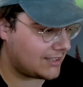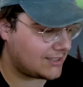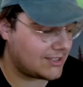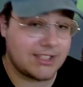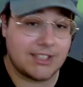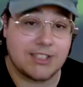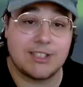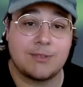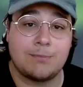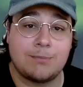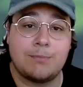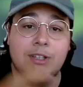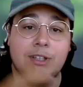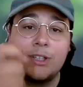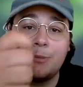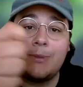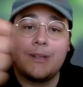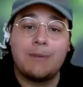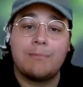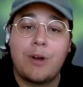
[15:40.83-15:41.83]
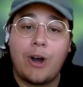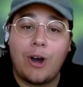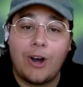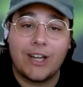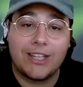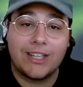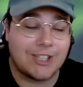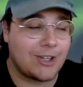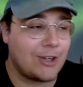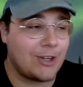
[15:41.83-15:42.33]
So this is a little bit
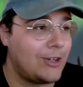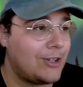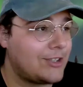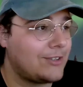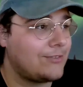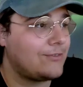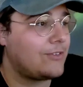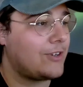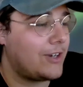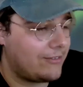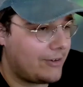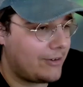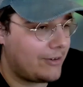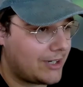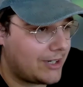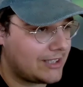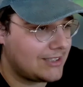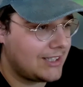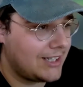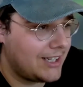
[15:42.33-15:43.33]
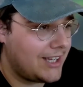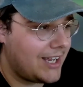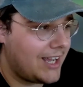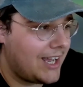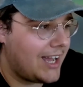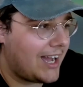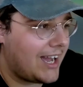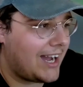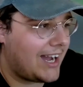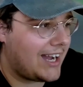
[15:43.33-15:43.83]
behind the curtain for everyone.
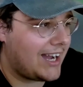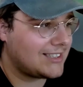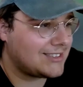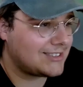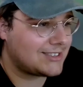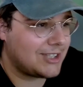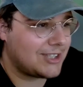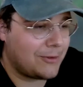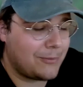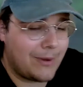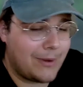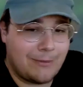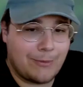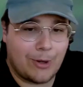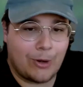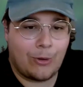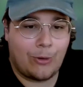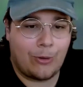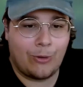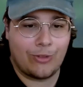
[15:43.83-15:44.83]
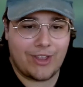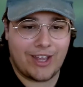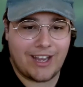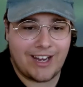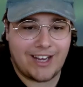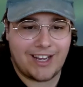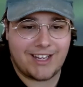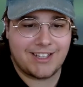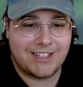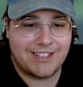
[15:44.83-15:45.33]
So we were all
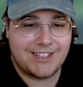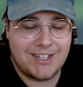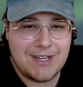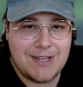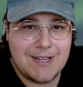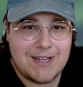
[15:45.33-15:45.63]
there